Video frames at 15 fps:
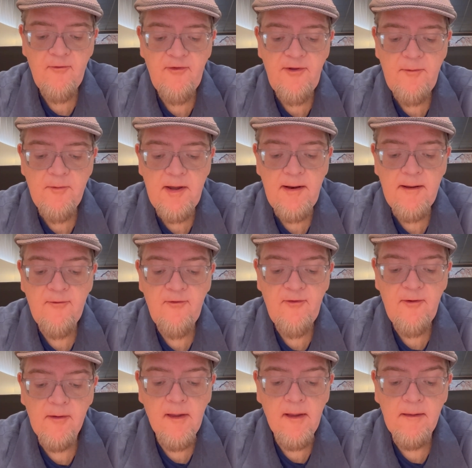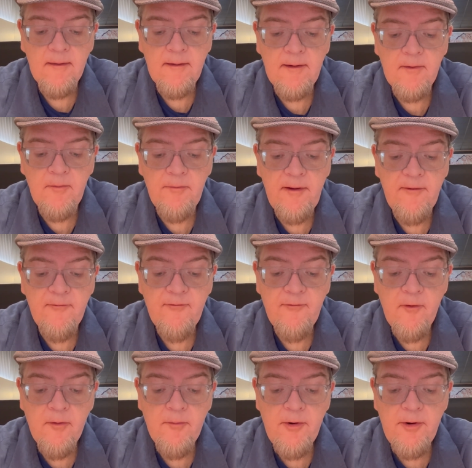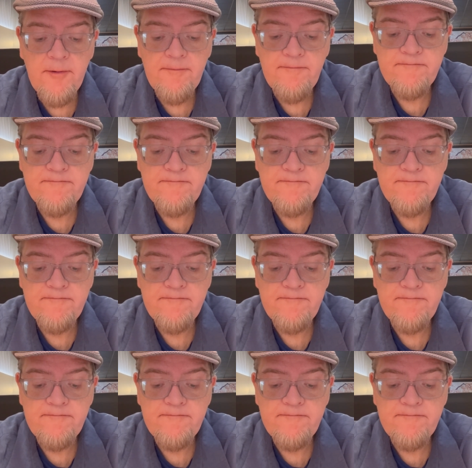seaweed is still a little bit firmer.